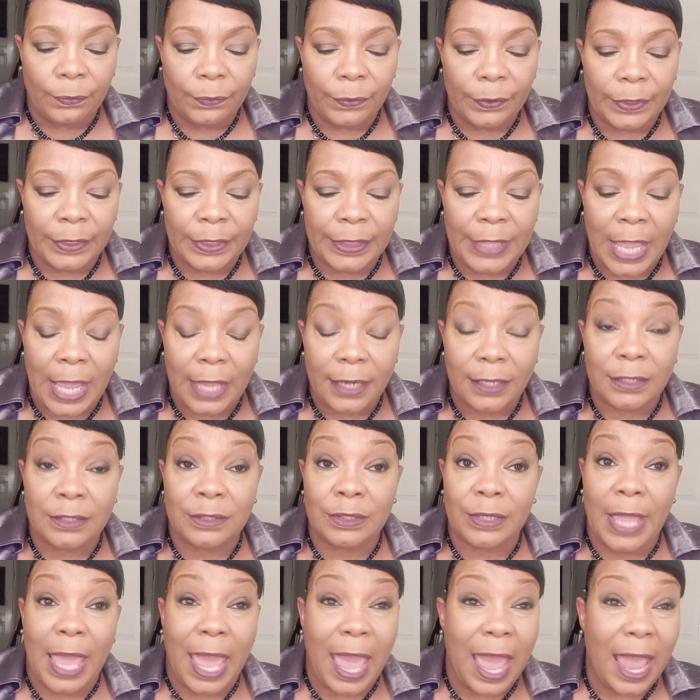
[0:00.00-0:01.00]
That
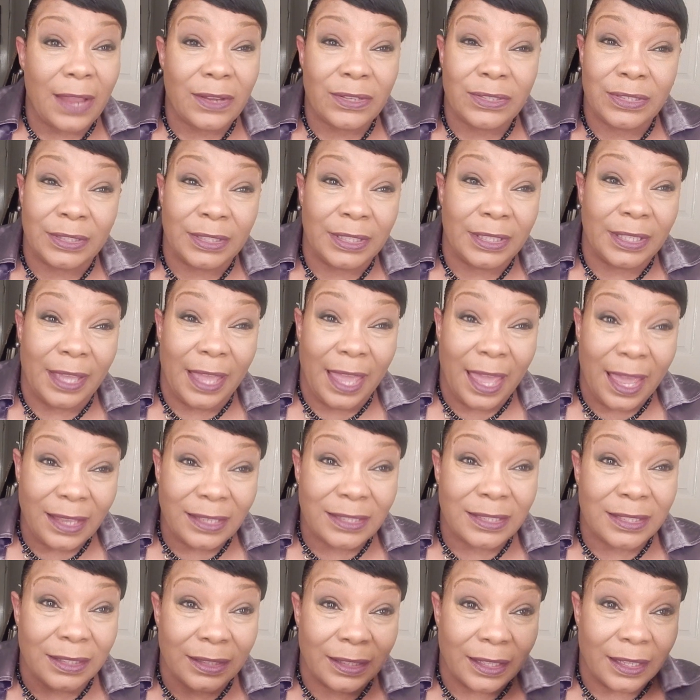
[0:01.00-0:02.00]
is actually
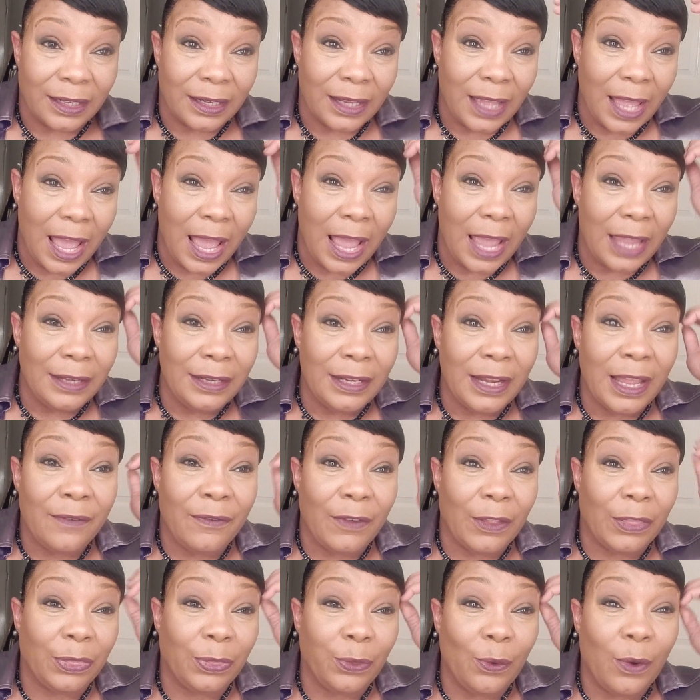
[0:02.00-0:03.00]
excellent. I
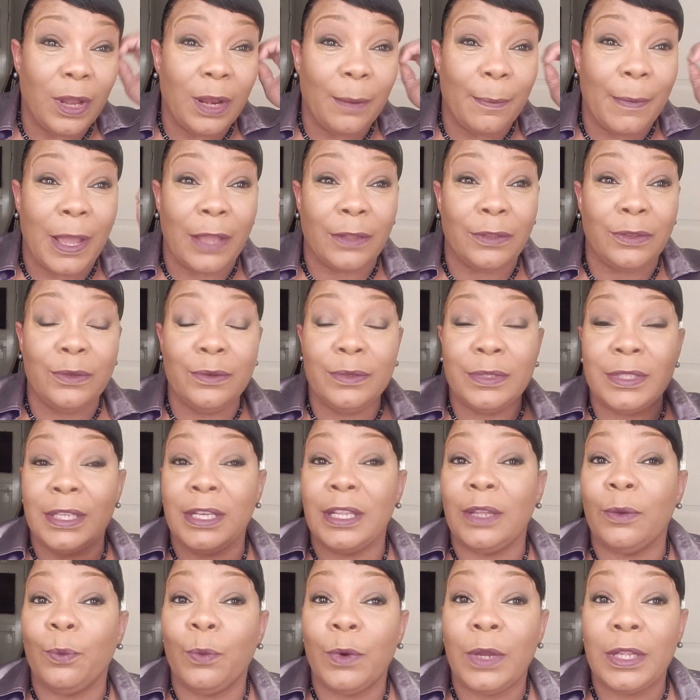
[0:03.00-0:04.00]
never thought about using
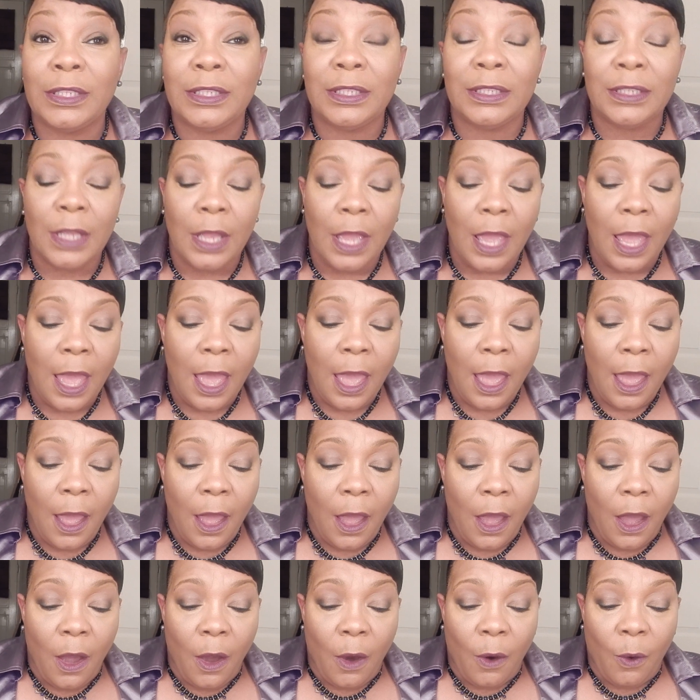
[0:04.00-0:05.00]
it once
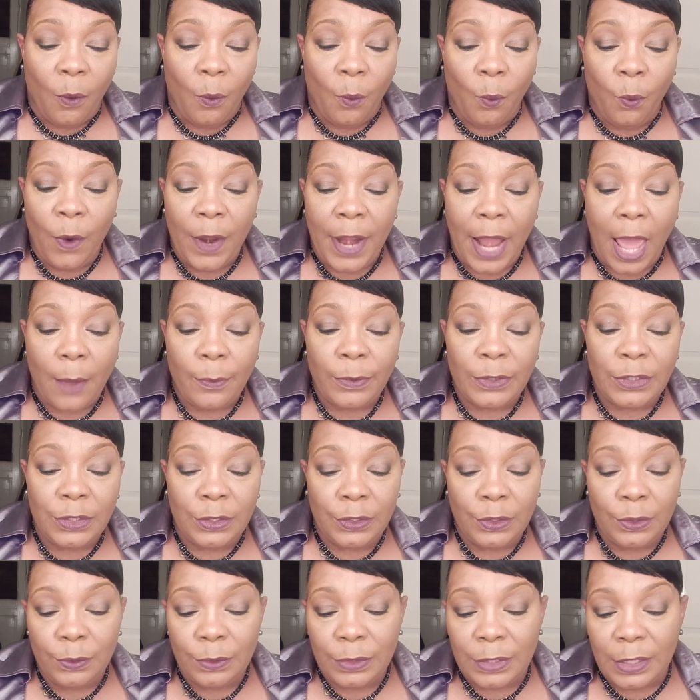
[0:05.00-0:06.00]
when I
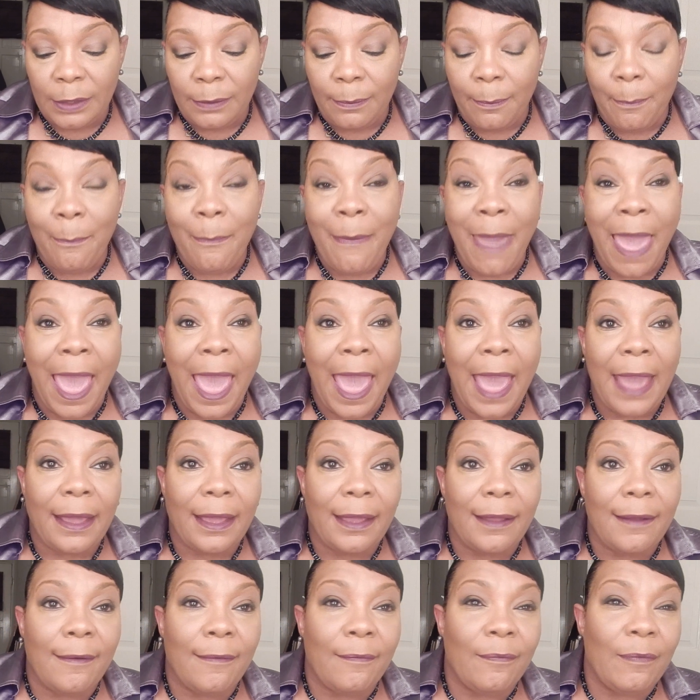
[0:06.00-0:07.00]
was using
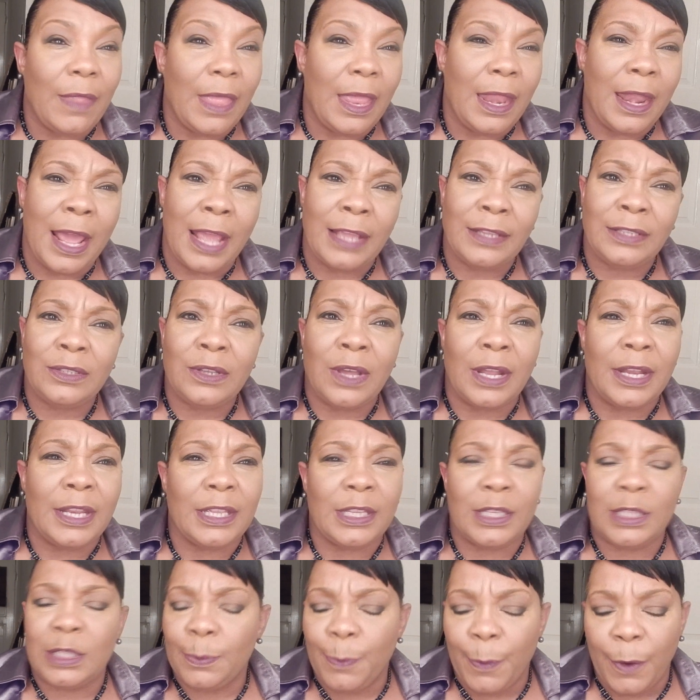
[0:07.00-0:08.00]
MAC and I started
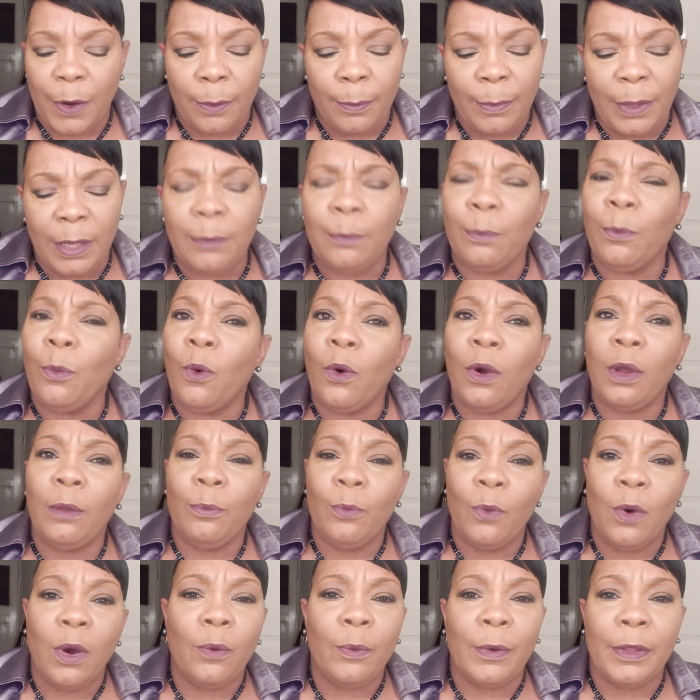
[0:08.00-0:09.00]
experimenting more
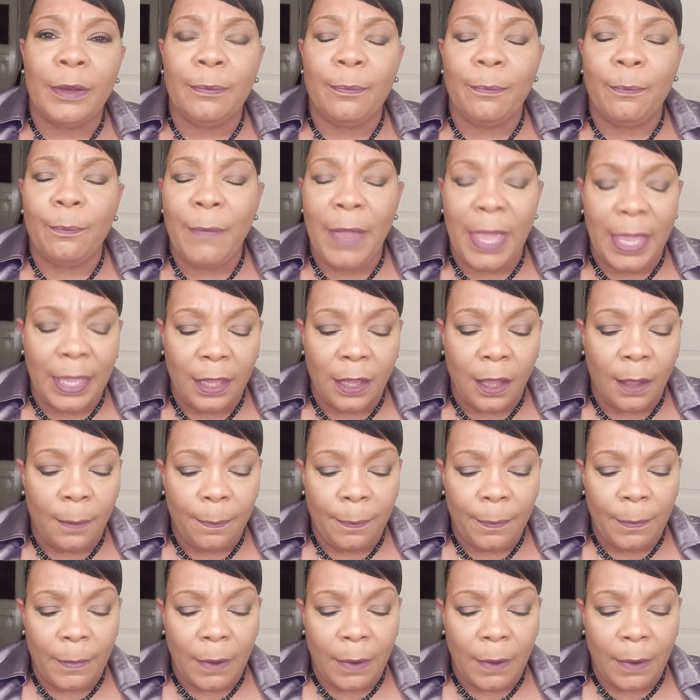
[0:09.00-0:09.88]
and more with makeup.